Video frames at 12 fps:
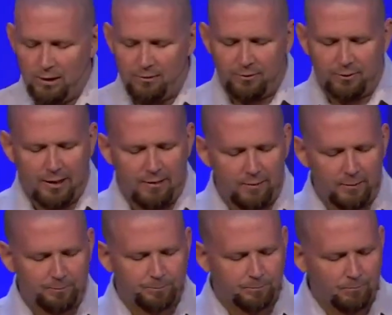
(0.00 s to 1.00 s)
live forever.
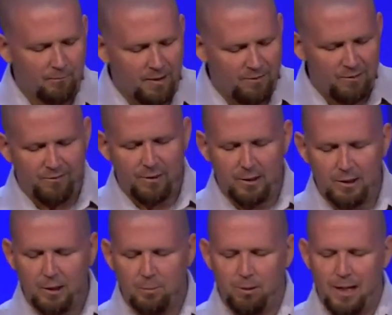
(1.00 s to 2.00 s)
If you're filling
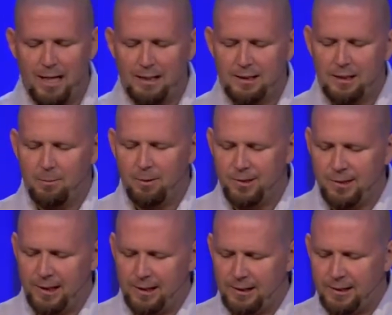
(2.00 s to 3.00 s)
in your blanks, number
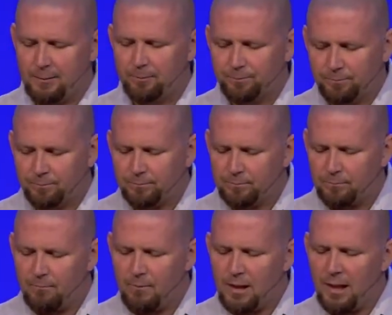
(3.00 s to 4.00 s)
six
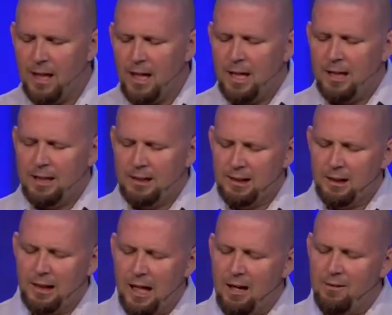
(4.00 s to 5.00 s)
is a
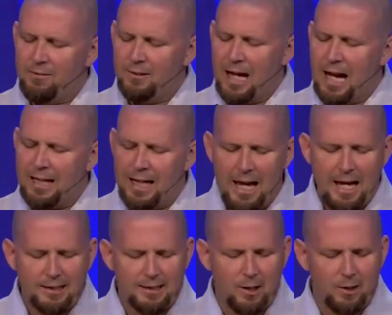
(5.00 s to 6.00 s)
love God
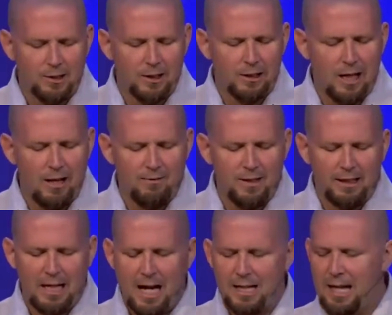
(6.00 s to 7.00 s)
hates. There is a love that
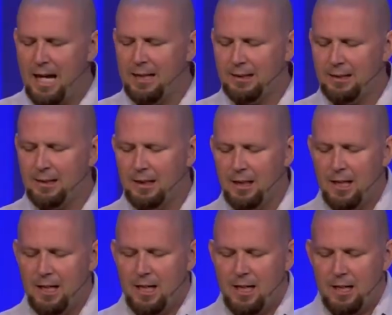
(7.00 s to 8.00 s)
God hates,
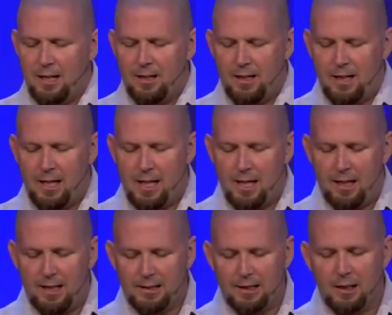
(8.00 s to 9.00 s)

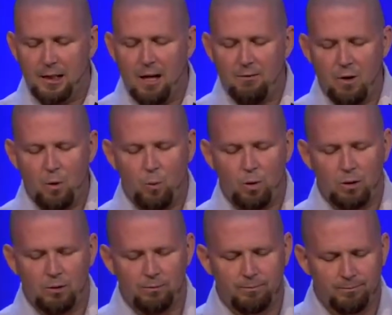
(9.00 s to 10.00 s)
and it's a love of the
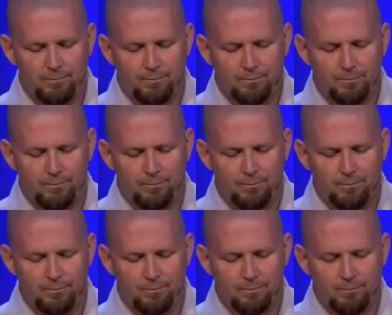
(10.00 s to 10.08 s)
world.